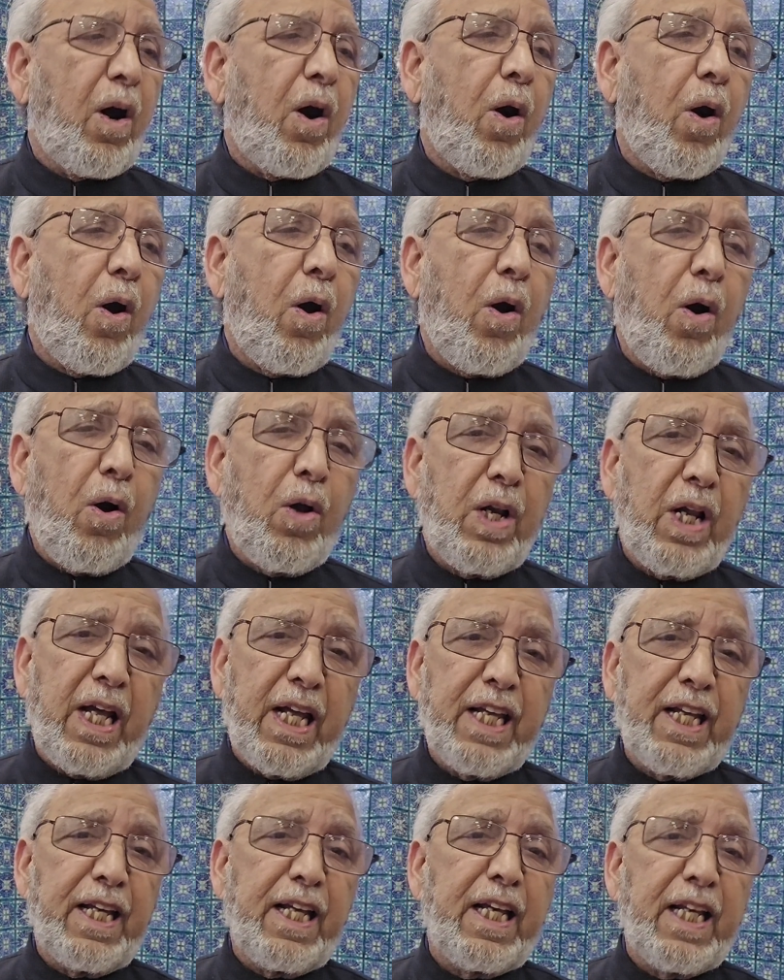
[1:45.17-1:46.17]
All
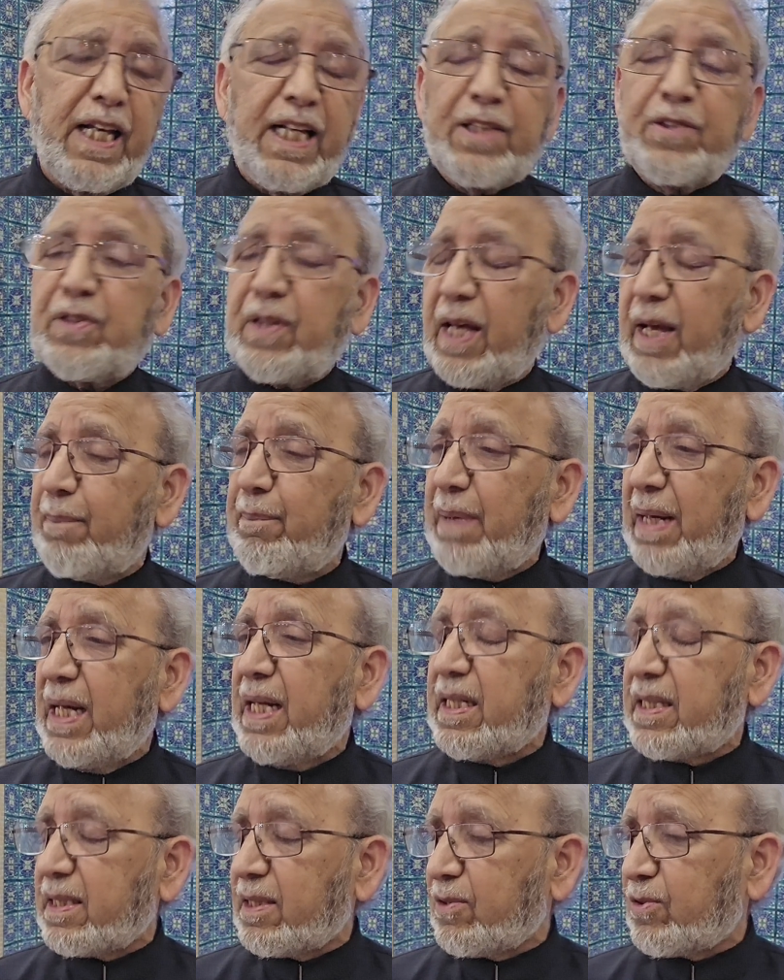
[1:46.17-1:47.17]
his
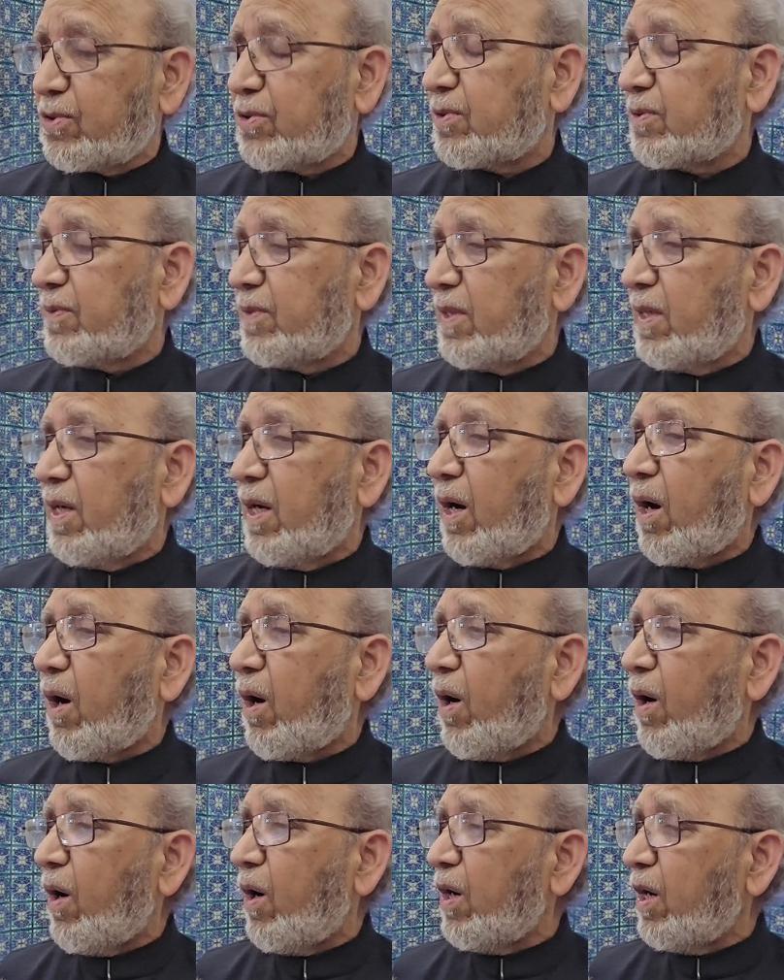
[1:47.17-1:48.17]
abilities,
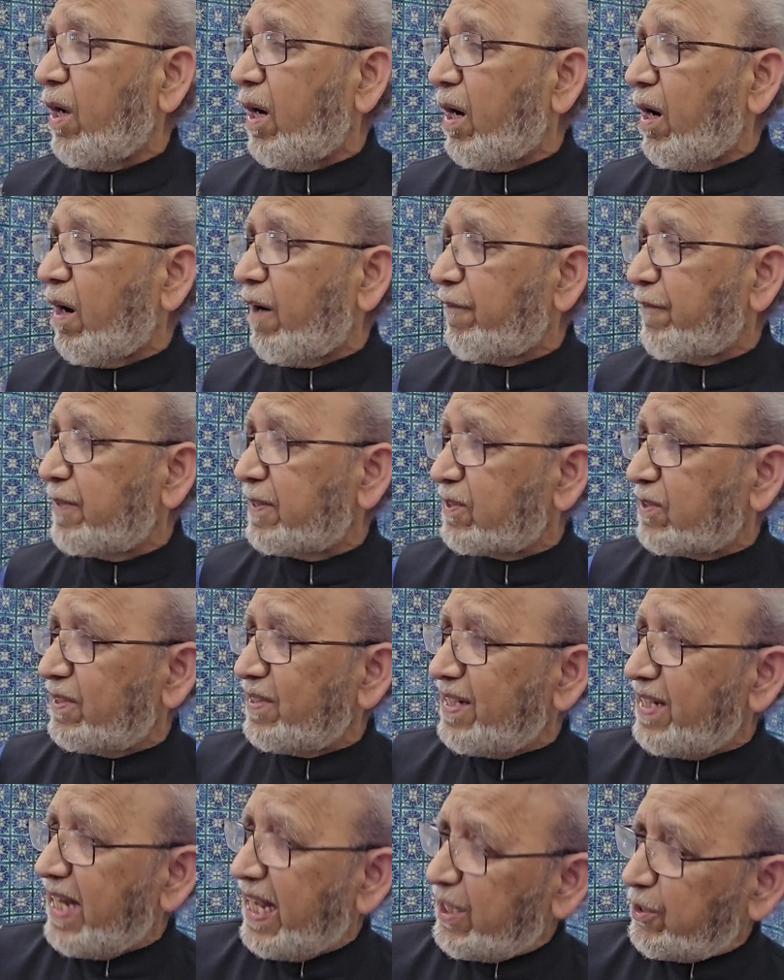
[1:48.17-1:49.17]
all of his
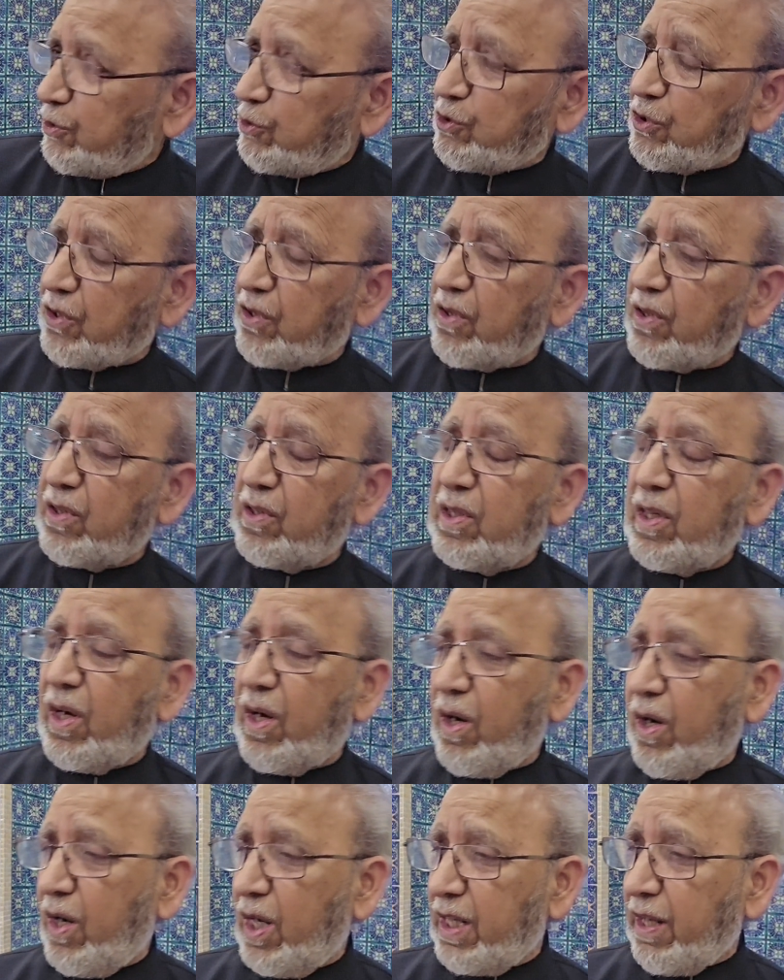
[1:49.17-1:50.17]
nature,
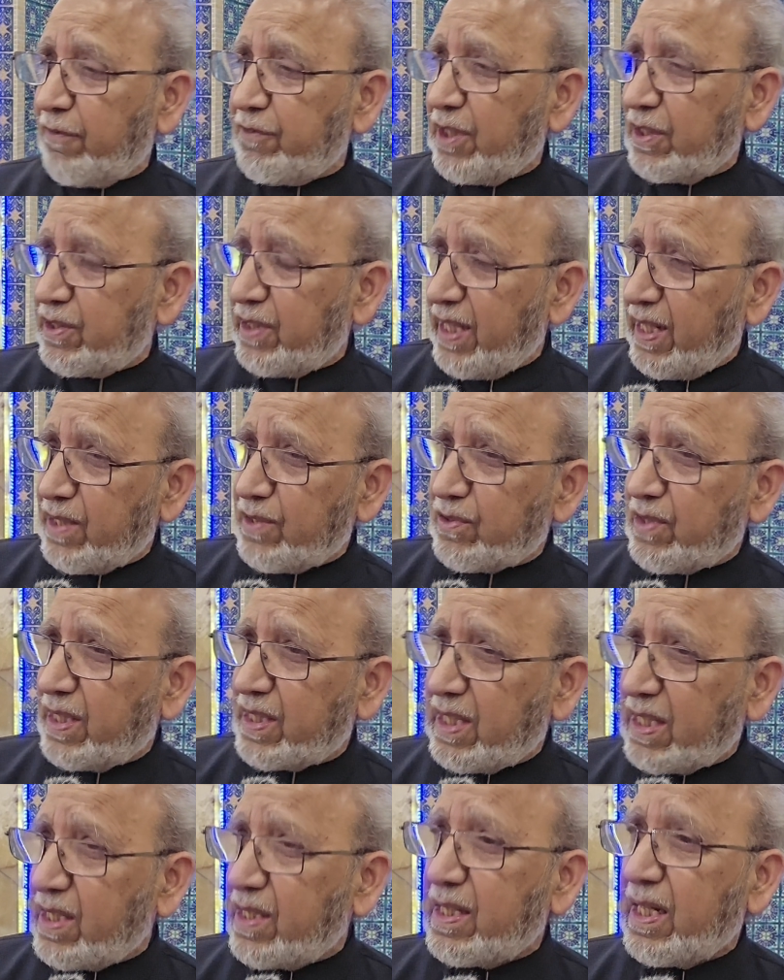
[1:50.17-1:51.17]
all of the things
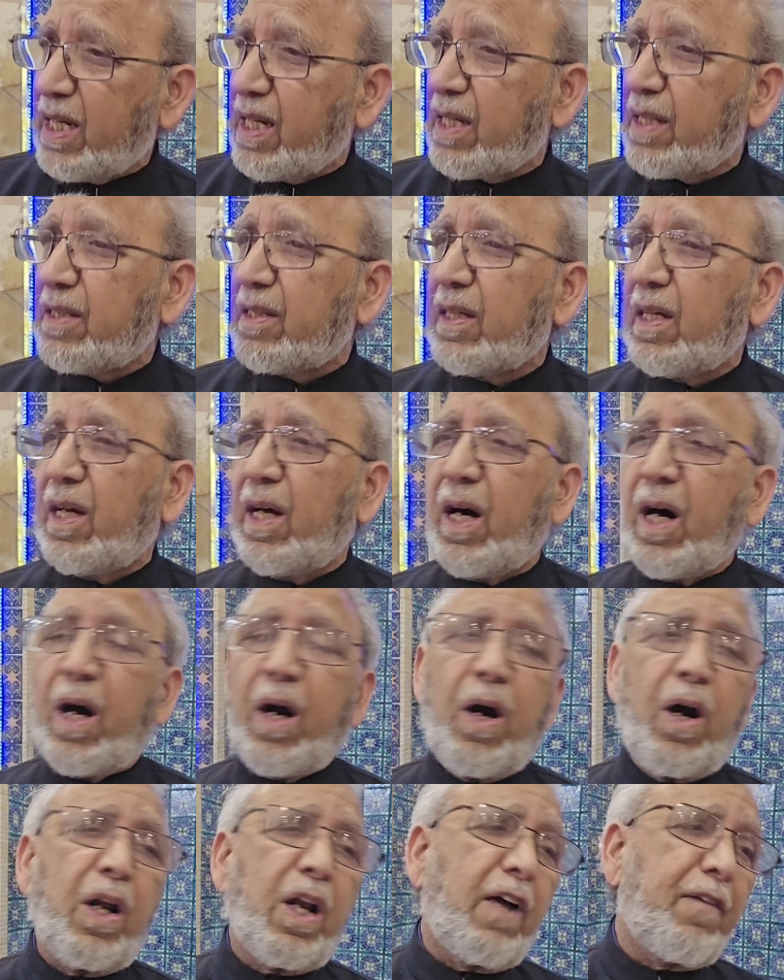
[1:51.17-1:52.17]
that he did,
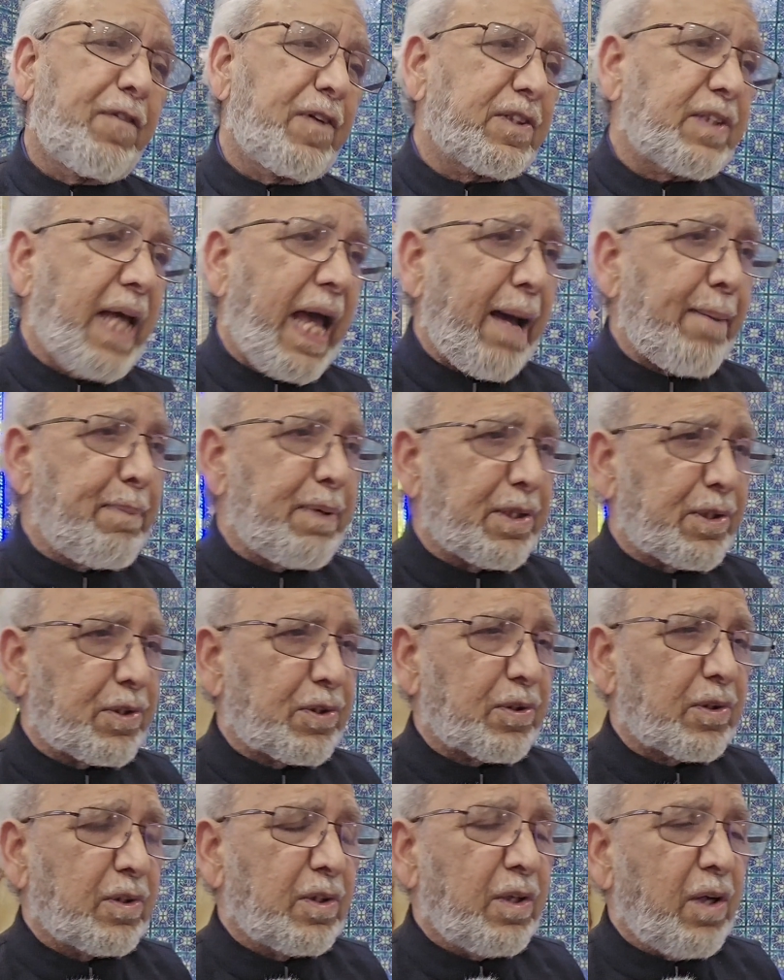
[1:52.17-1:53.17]
all of his
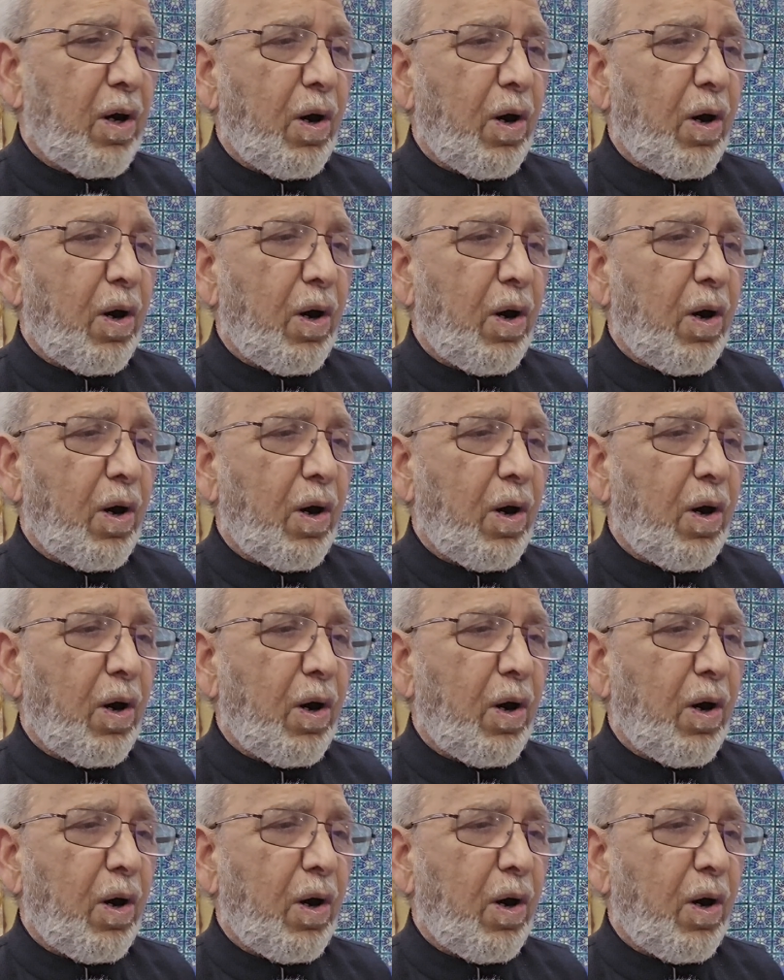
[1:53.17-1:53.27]
habits,